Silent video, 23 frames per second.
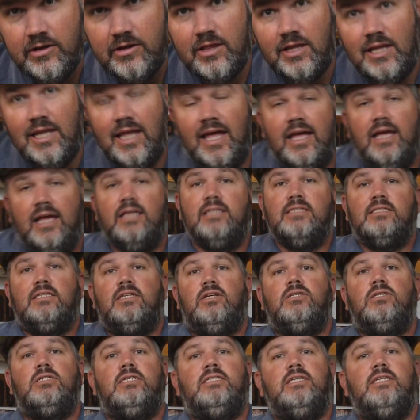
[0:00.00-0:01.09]
the legs
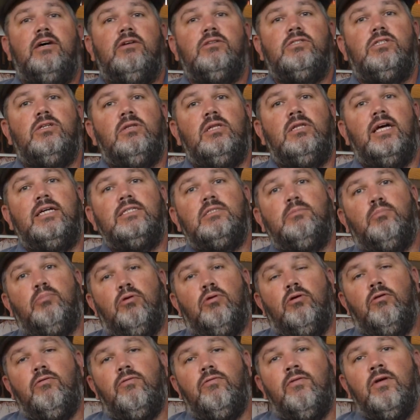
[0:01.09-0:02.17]
usually tells you less
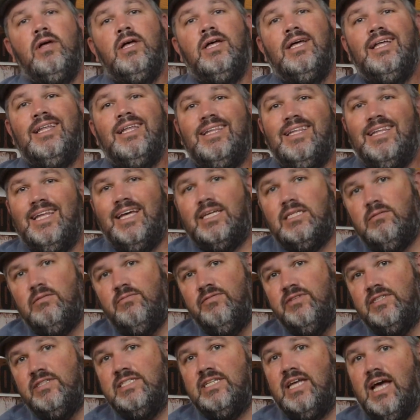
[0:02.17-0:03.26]
proof, less
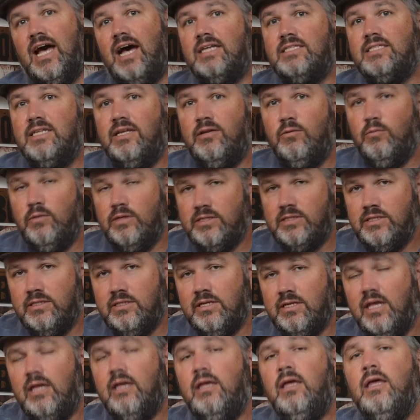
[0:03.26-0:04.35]
viscosity
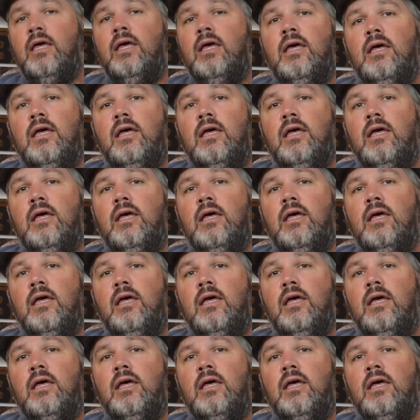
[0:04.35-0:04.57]
whiskey.